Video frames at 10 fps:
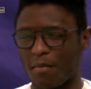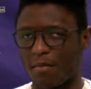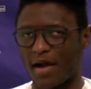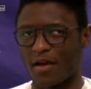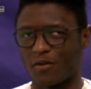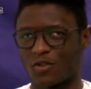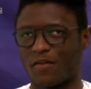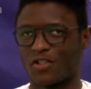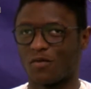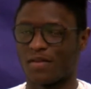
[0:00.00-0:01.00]
my
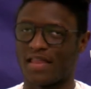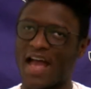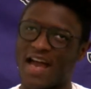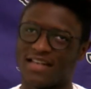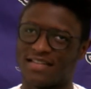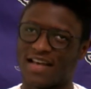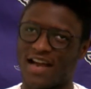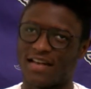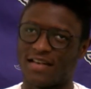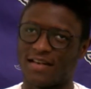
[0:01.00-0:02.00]
reservation with that is
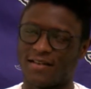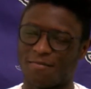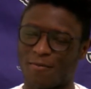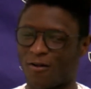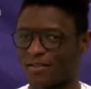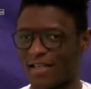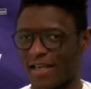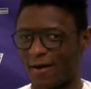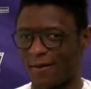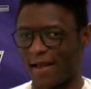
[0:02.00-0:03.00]
that in the
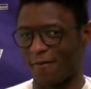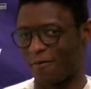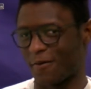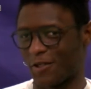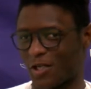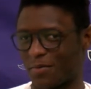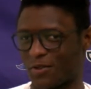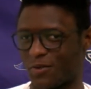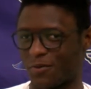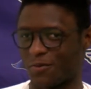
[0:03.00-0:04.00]
multi, I only have three
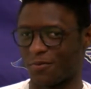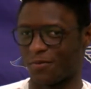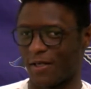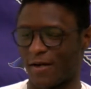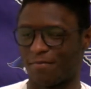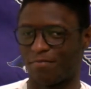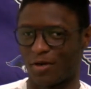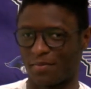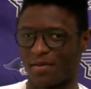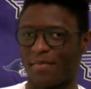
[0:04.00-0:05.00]
jumps to, you know,
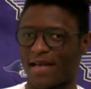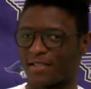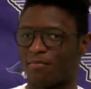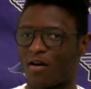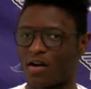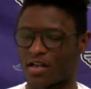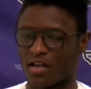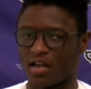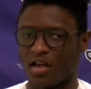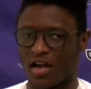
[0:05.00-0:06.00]
put up the best mark.
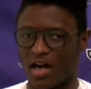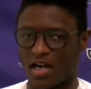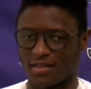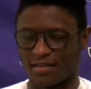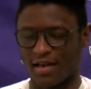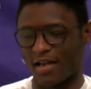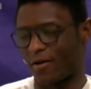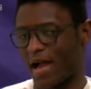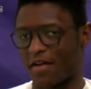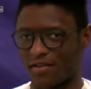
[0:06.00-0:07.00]
I
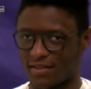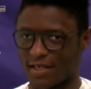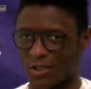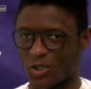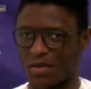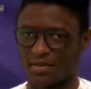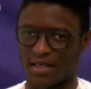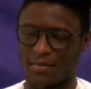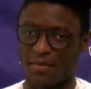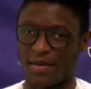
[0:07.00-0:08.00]
don't have the six jumps.
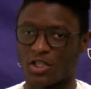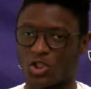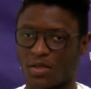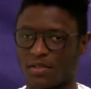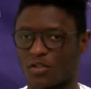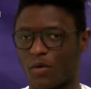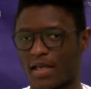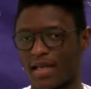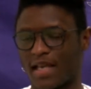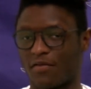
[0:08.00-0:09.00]
Like, my best jump this
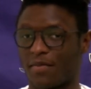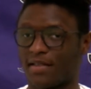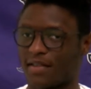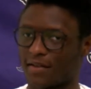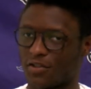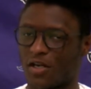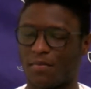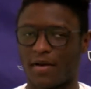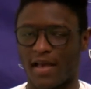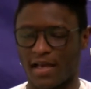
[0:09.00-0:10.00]
weekend came from my sixth
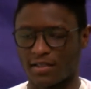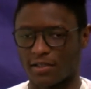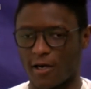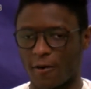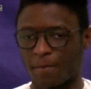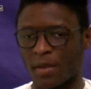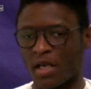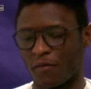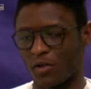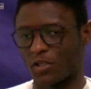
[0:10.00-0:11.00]
jump. And so
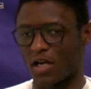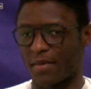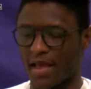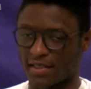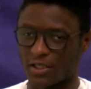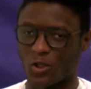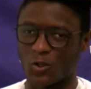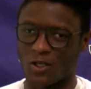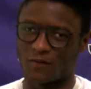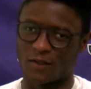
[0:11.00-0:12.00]
we're talking about
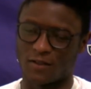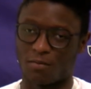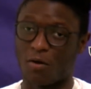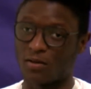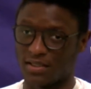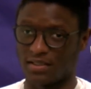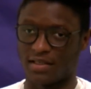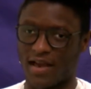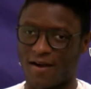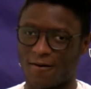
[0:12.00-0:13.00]
execution as far as the multis
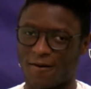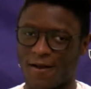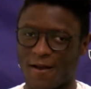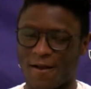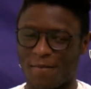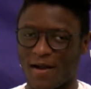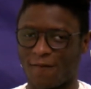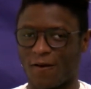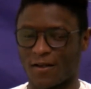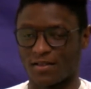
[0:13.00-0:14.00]
go. My
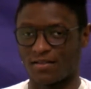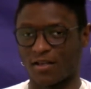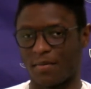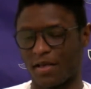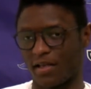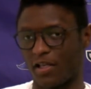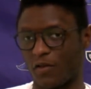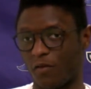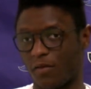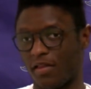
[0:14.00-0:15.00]
focus coming
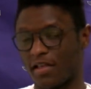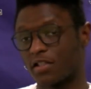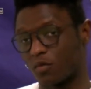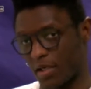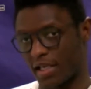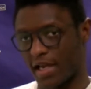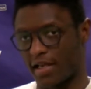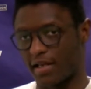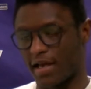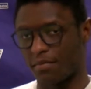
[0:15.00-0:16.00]
into this
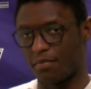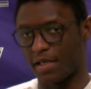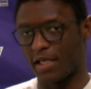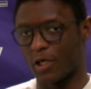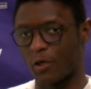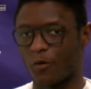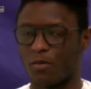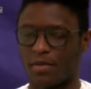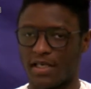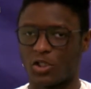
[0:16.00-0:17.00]
weekend at BU
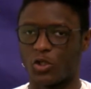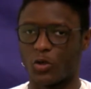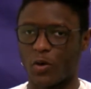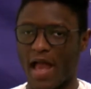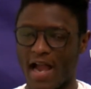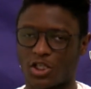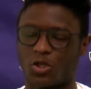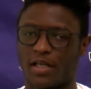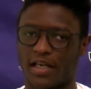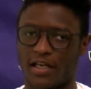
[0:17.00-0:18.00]
will be to
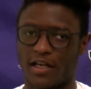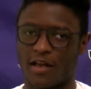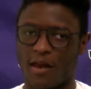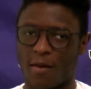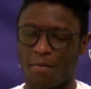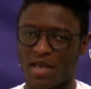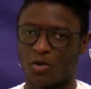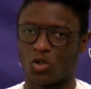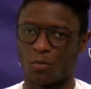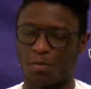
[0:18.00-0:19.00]
actually be
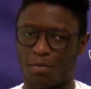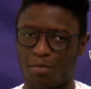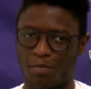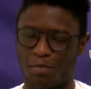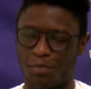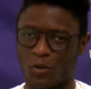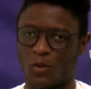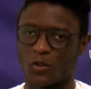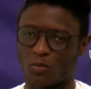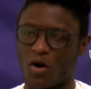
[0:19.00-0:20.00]
able to put
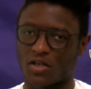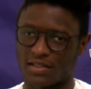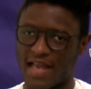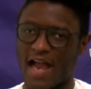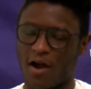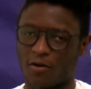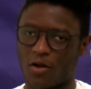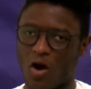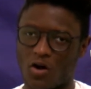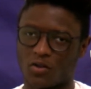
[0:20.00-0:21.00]
those marks down
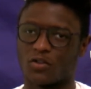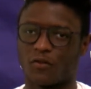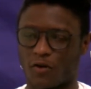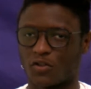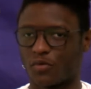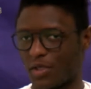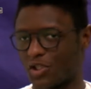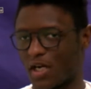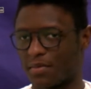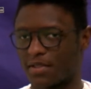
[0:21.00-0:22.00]
on those first three
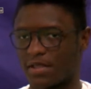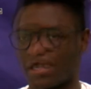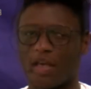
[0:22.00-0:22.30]
jumps.